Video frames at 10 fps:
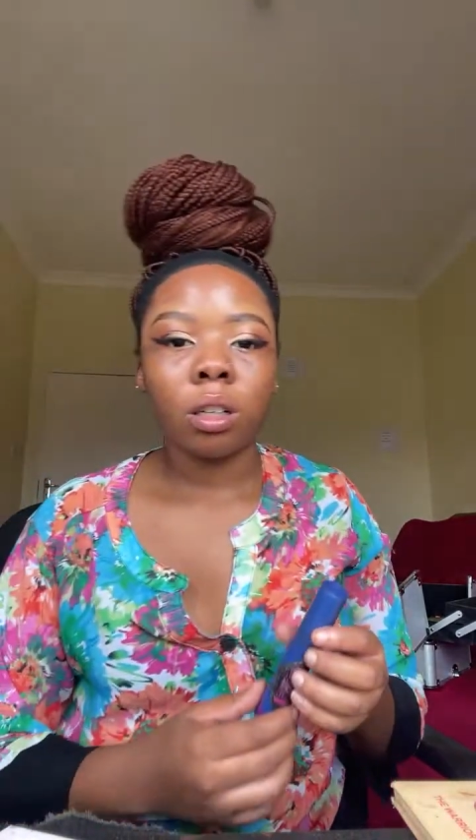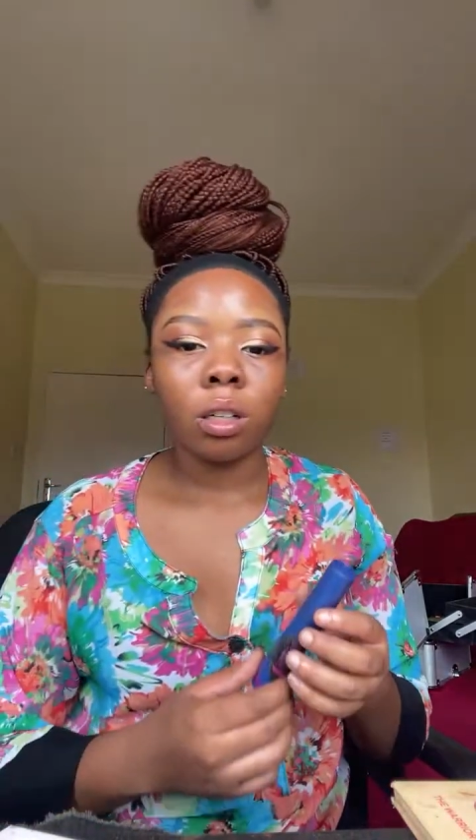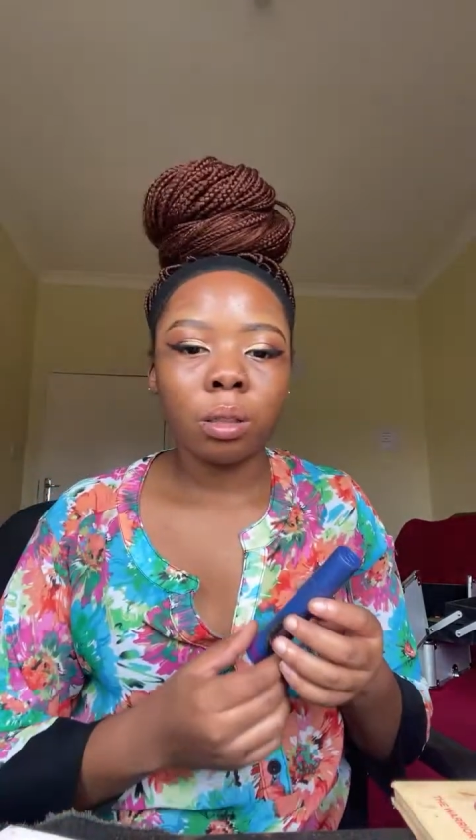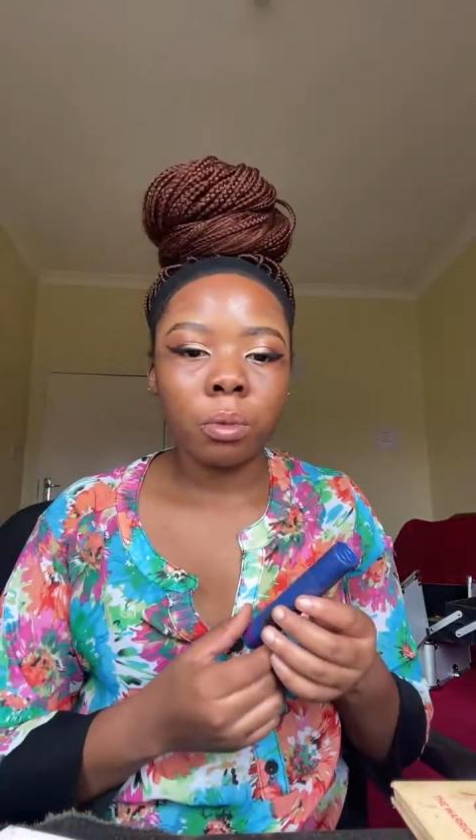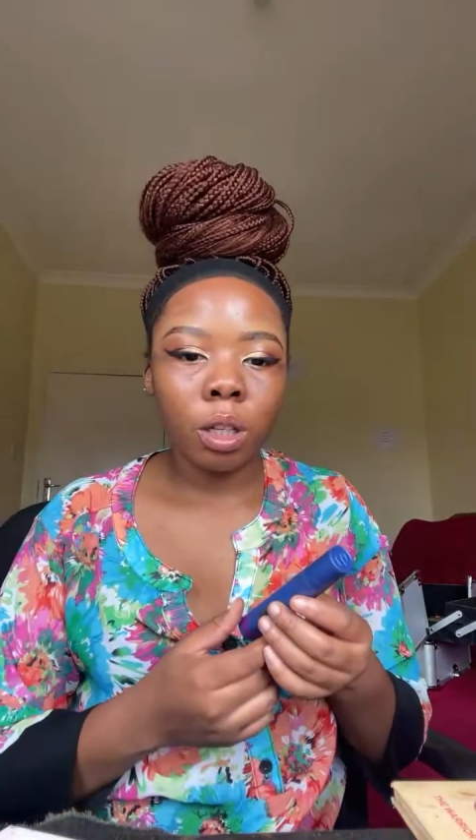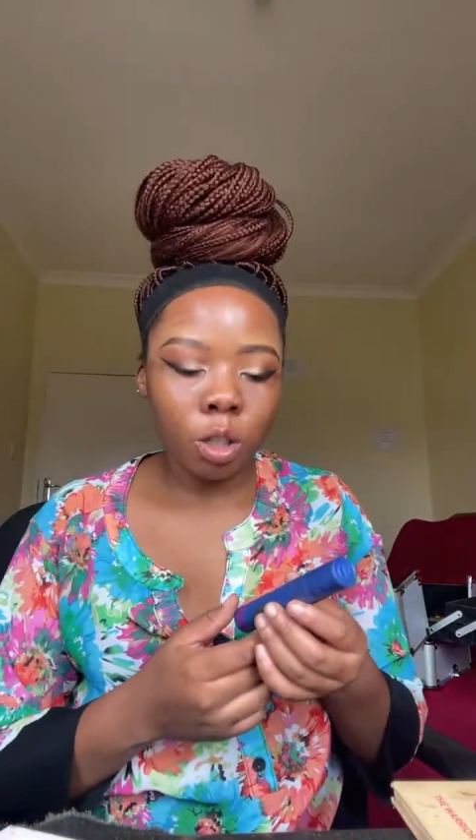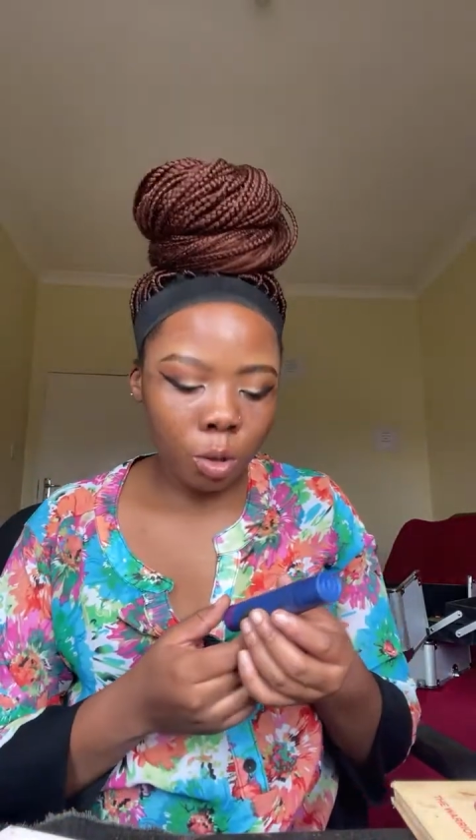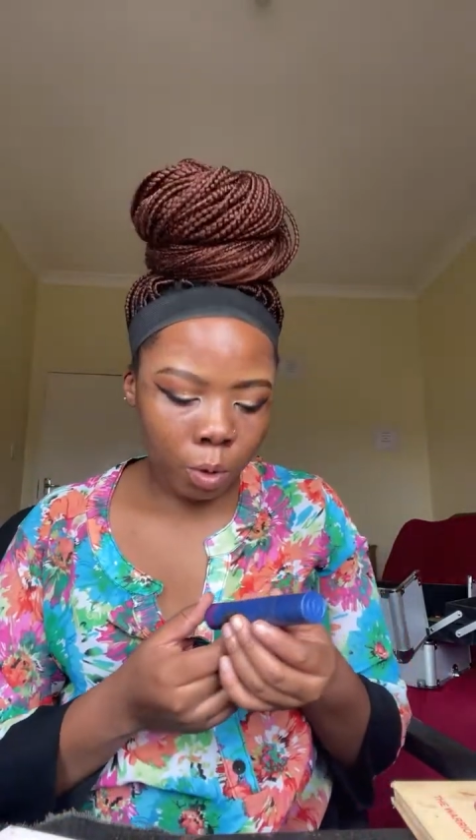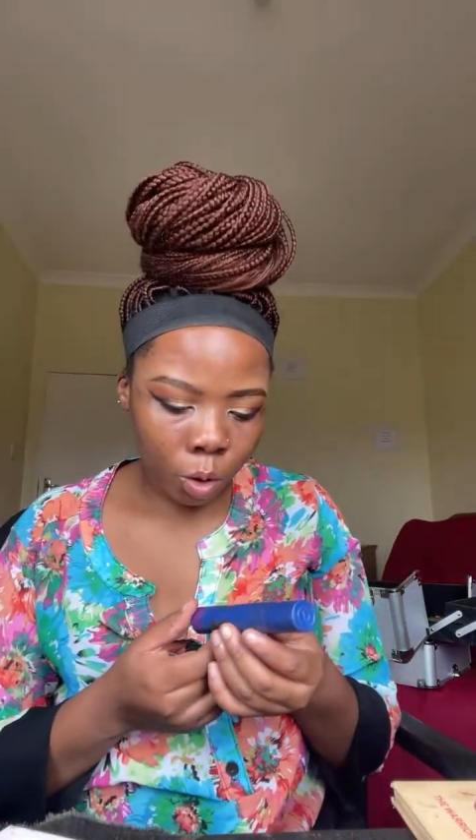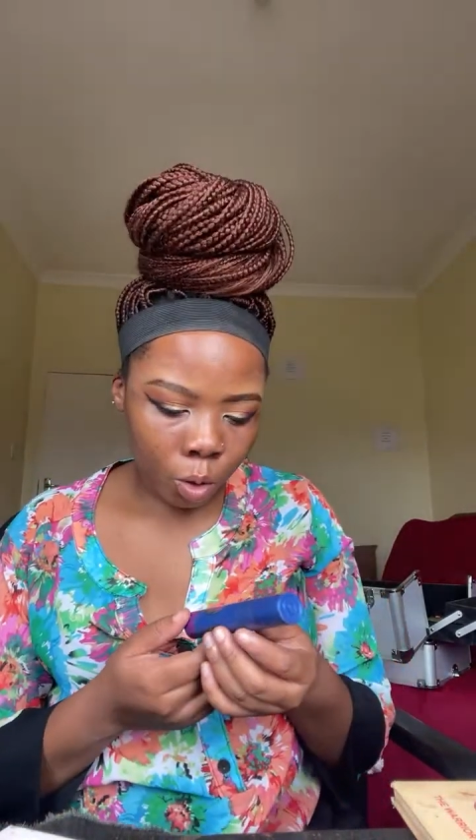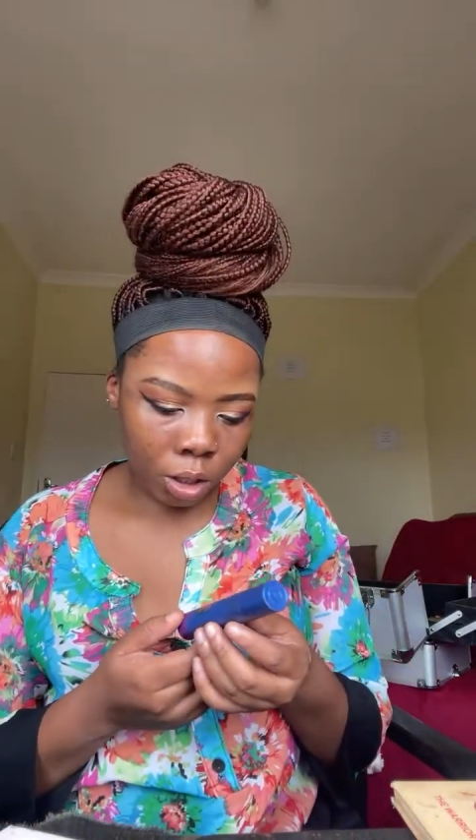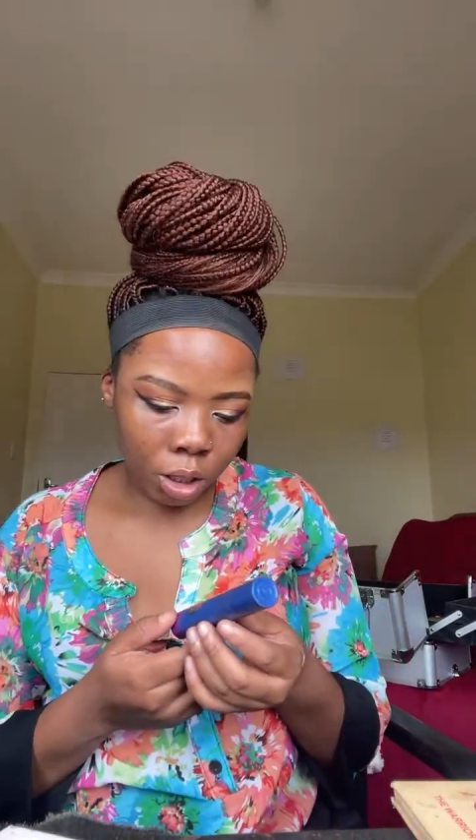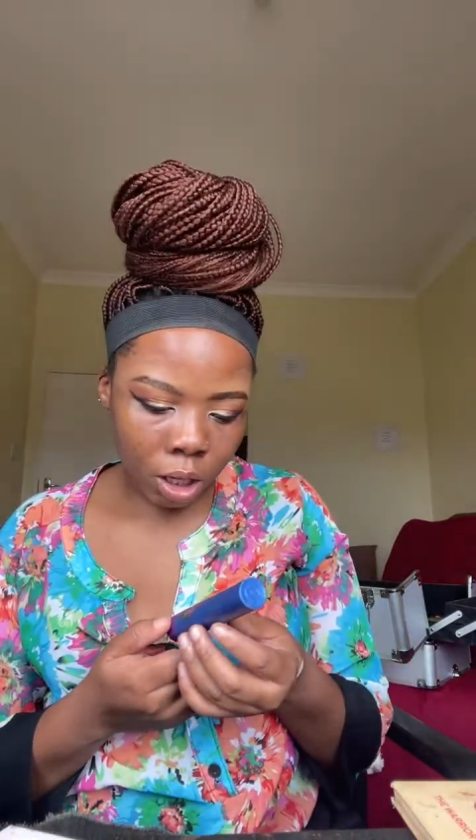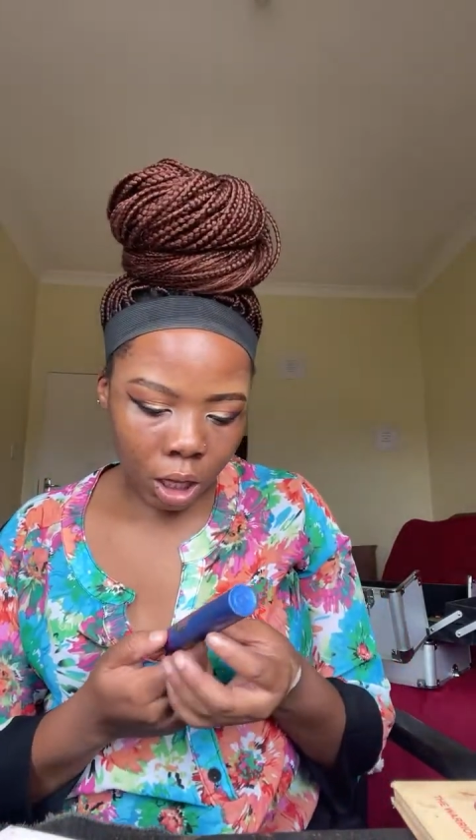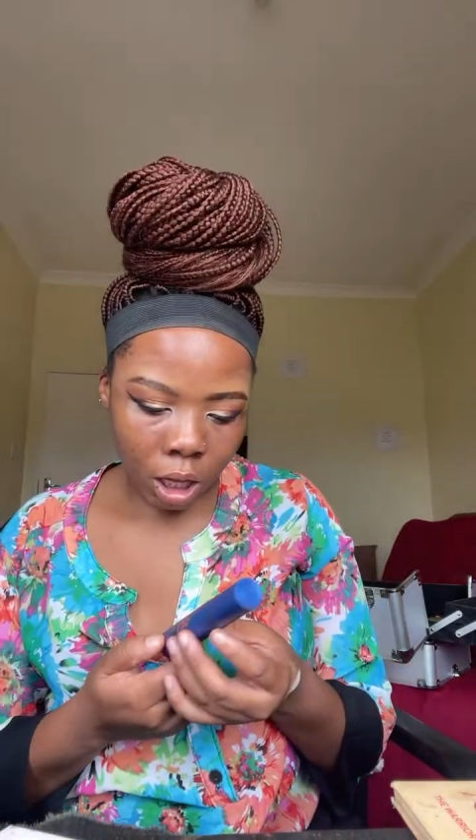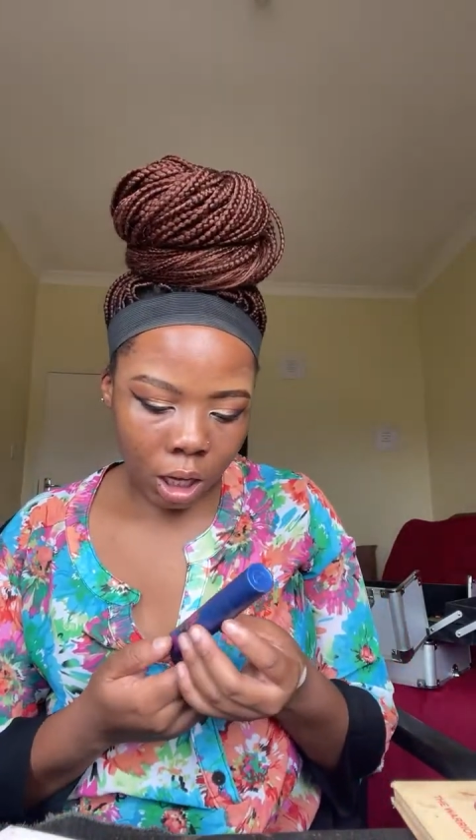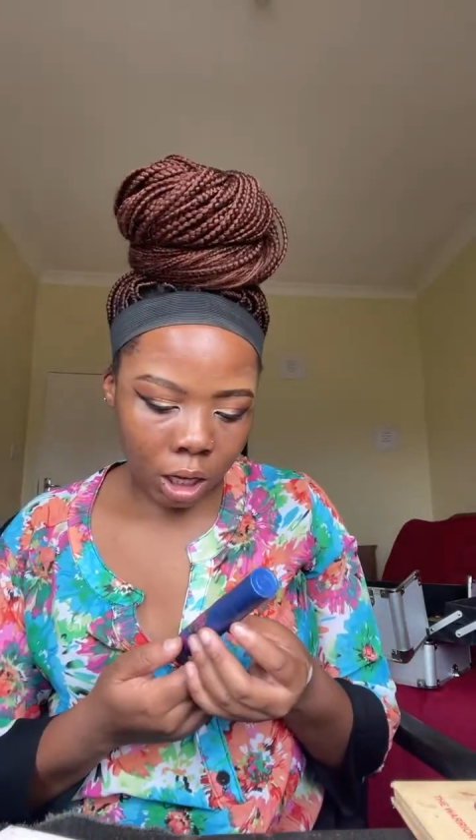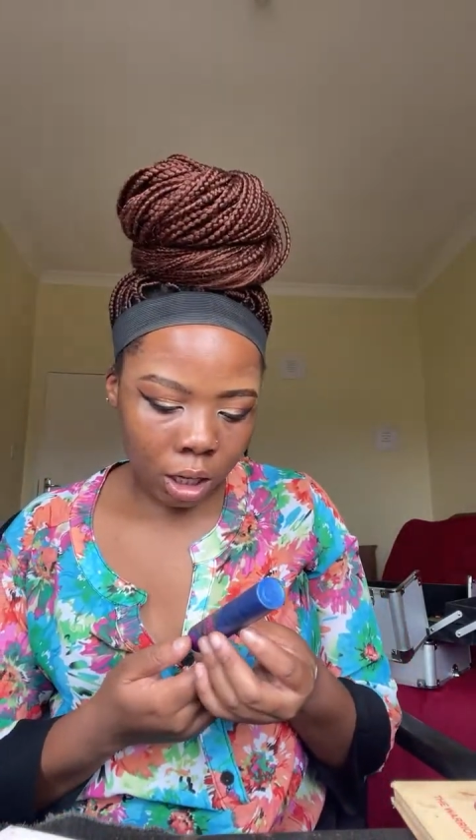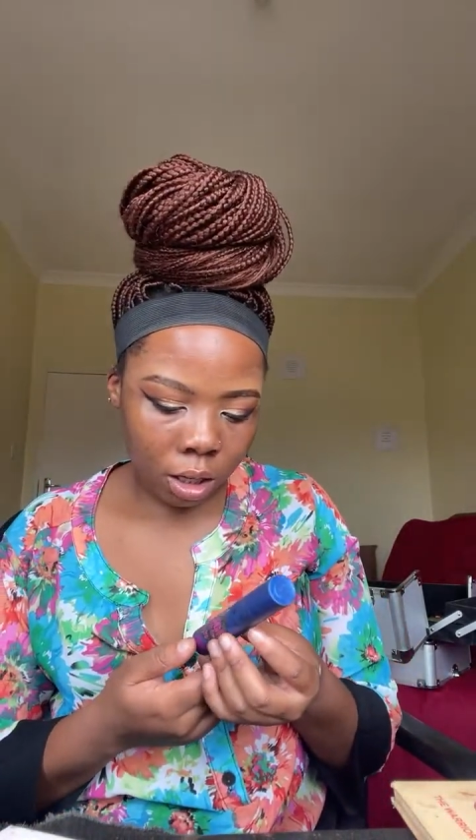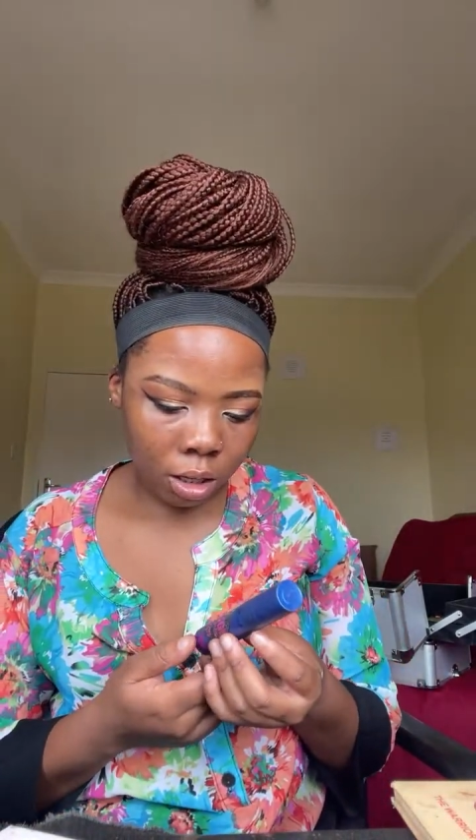I'm going to be using
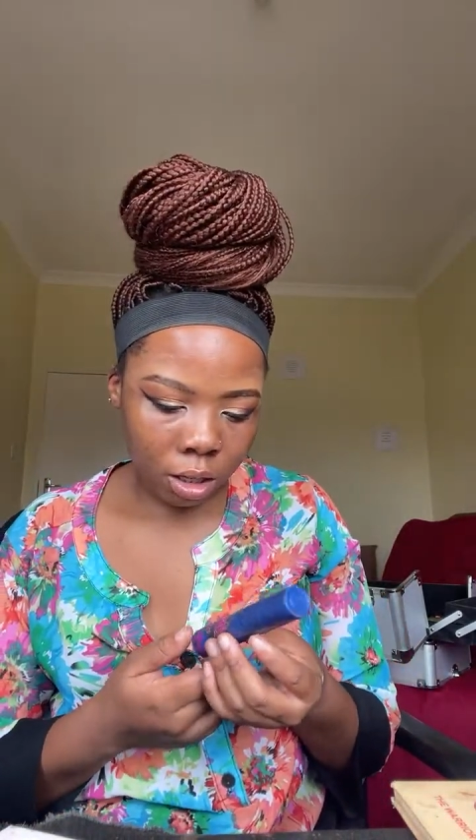the